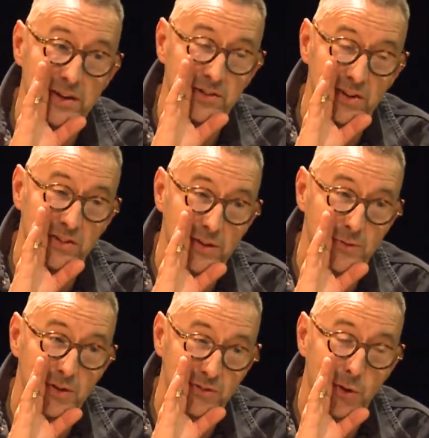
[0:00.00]
since I
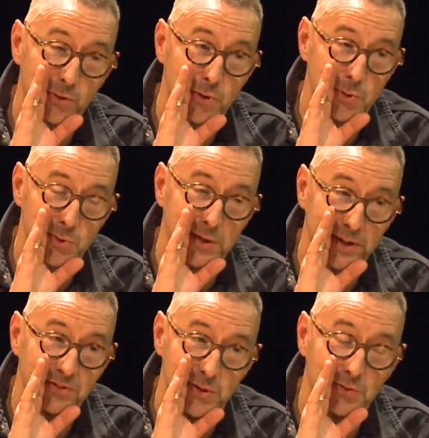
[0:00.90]
first told you were doing
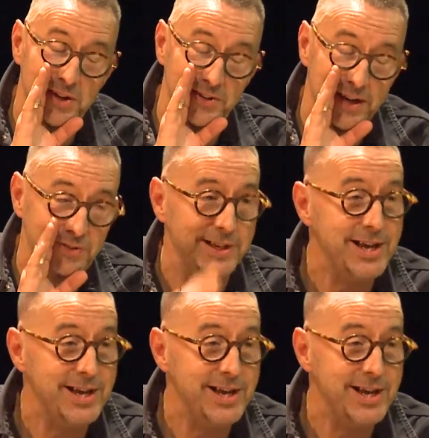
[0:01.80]
this and you said yes,